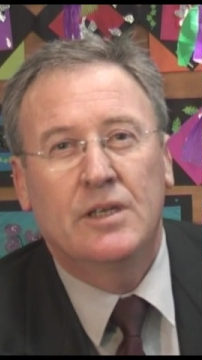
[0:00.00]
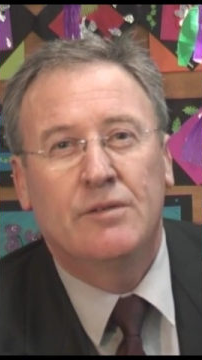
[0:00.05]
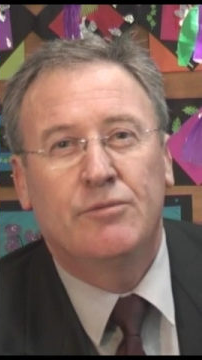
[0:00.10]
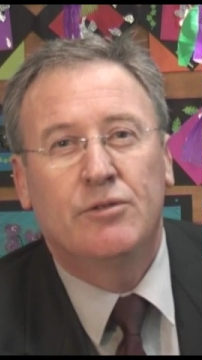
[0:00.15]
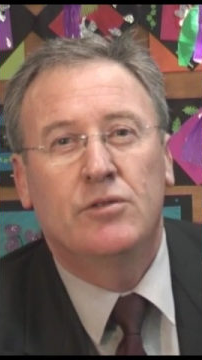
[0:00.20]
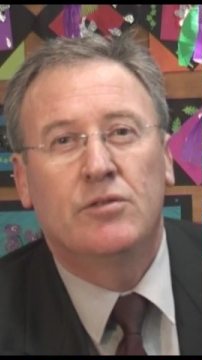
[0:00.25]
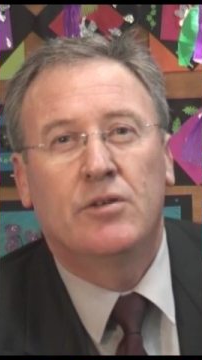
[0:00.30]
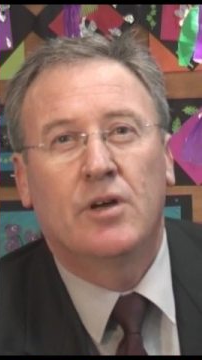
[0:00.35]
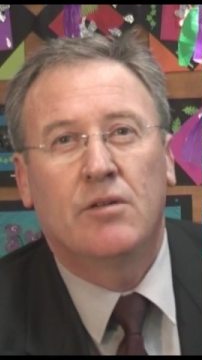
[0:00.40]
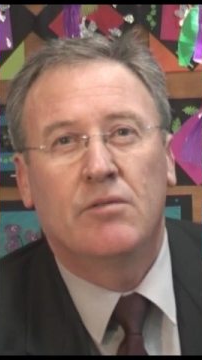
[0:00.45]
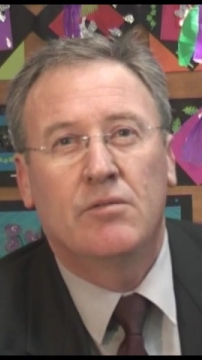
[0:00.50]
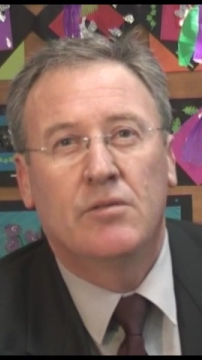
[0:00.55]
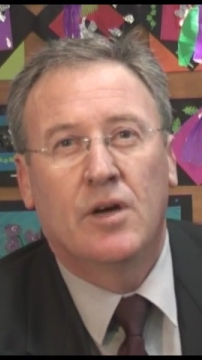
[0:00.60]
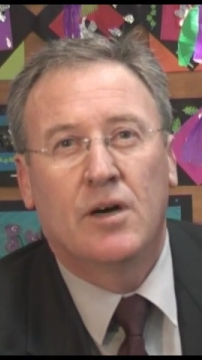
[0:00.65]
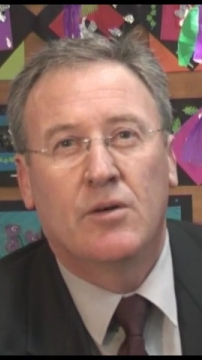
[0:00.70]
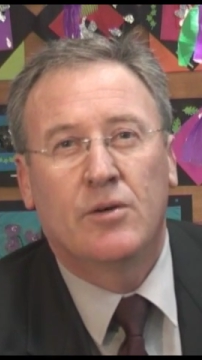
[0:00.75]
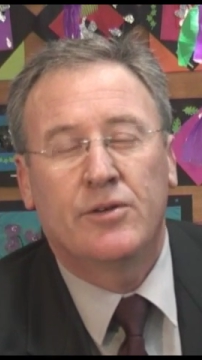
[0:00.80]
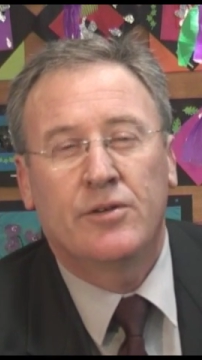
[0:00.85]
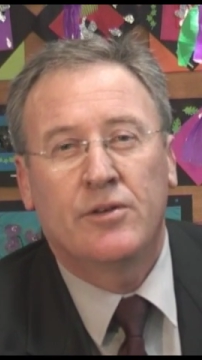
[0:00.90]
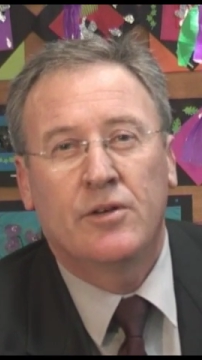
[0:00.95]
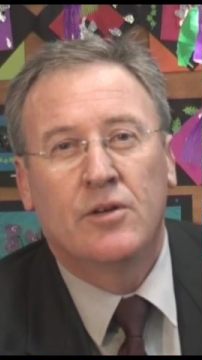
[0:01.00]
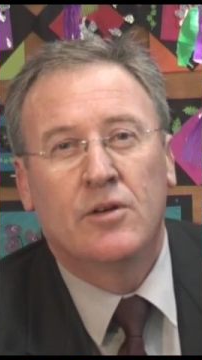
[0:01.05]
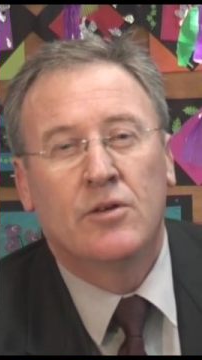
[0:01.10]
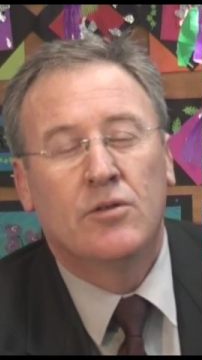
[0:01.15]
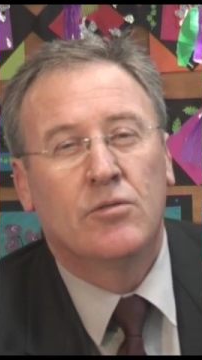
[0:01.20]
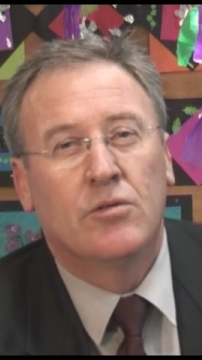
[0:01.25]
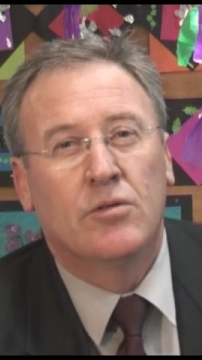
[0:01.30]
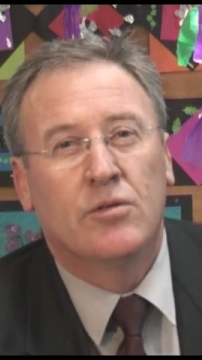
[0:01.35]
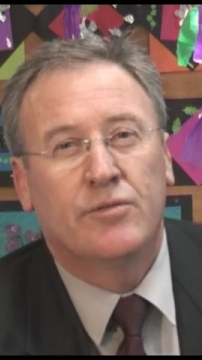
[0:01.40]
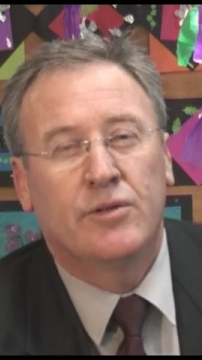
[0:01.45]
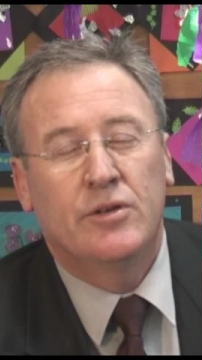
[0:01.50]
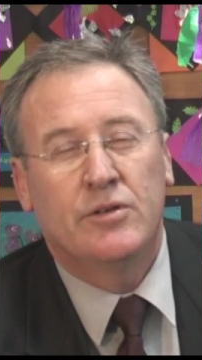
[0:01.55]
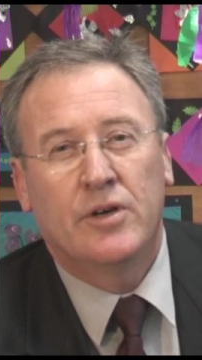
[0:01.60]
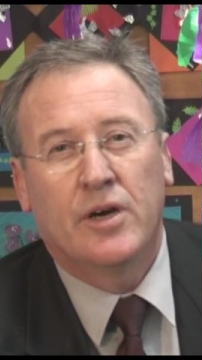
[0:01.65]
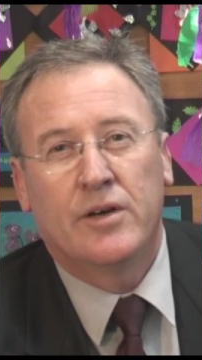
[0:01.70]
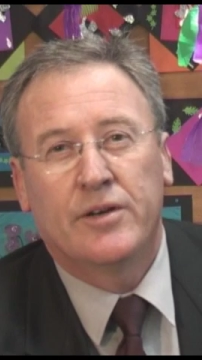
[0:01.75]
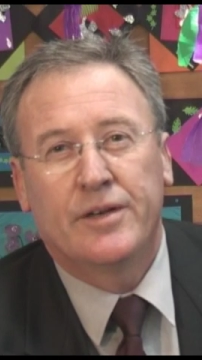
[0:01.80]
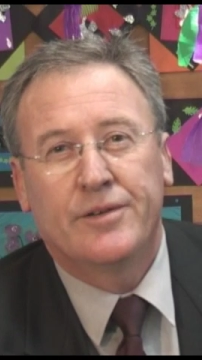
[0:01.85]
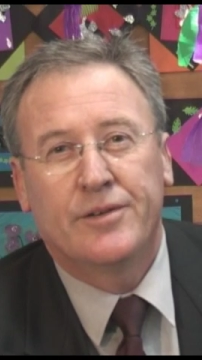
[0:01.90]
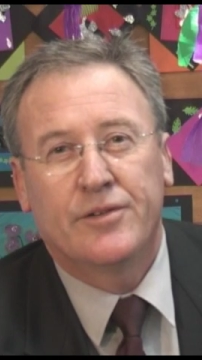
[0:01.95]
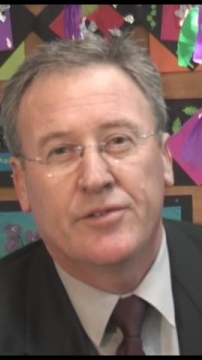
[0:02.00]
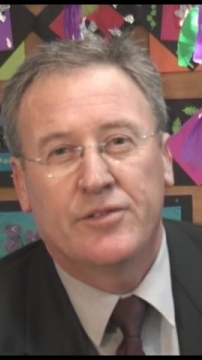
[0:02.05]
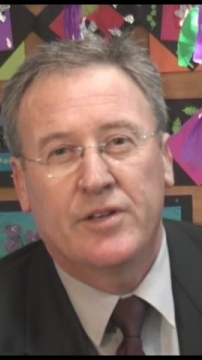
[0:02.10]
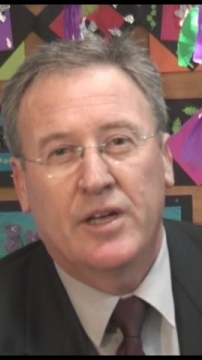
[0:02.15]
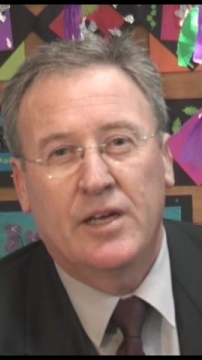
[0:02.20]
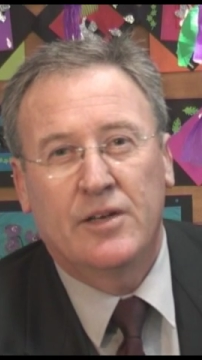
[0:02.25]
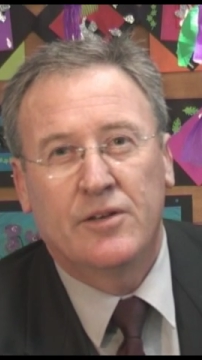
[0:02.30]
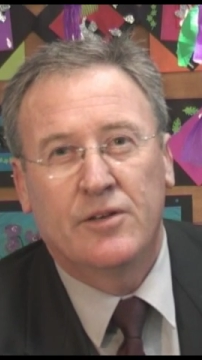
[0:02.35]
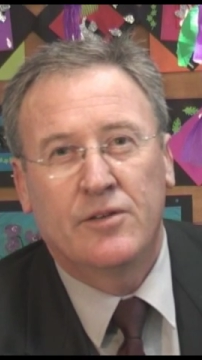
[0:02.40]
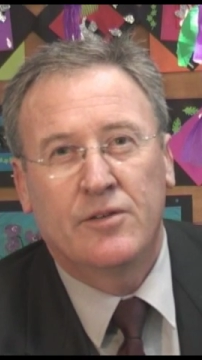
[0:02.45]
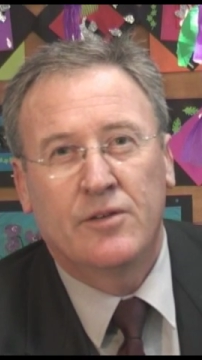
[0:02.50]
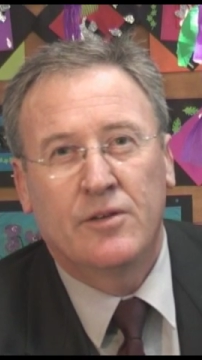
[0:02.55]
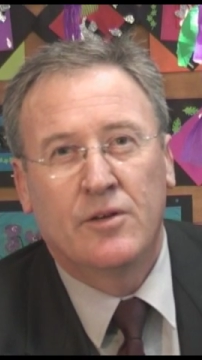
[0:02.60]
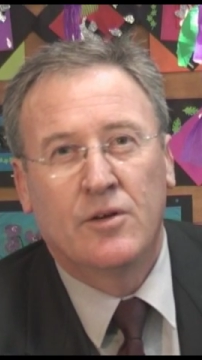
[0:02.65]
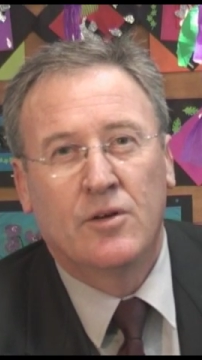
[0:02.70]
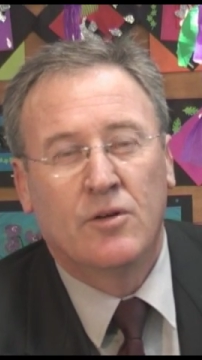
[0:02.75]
if you don't know it or if you don't understand it.